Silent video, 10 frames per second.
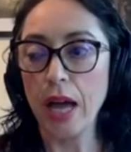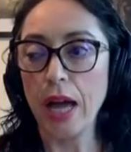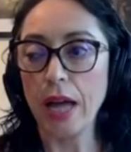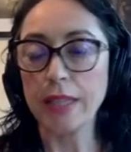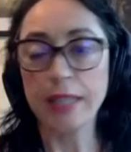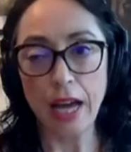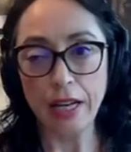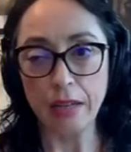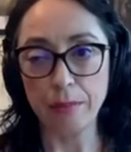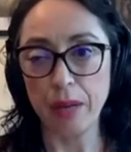a
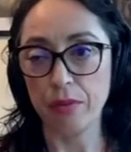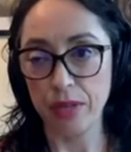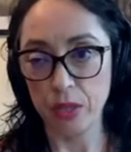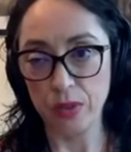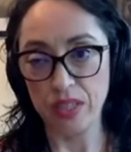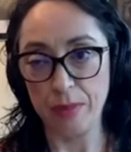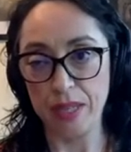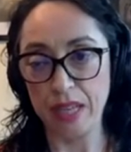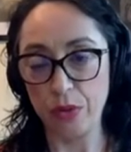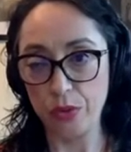study by Professor
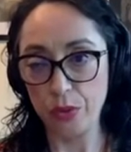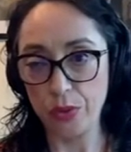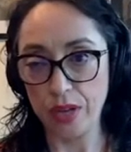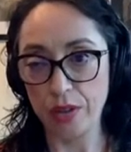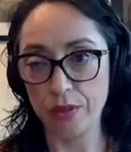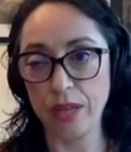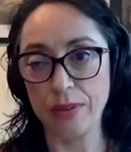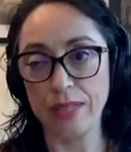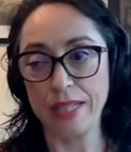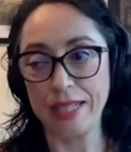Sebastiano Tusa in
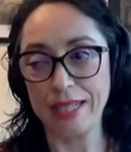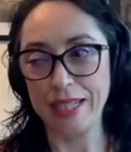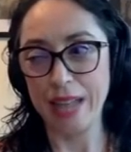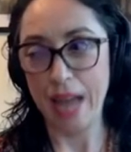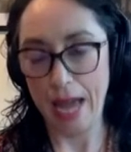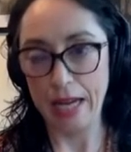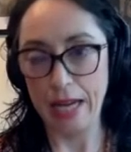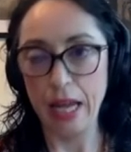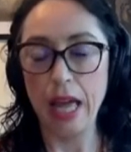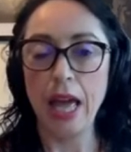2009,